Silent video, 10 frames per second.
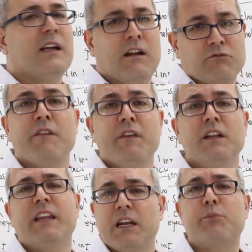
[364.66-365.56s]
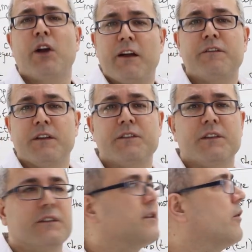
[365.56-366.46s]
uh, reveal their
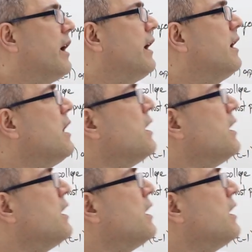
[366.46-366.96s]
preferences okay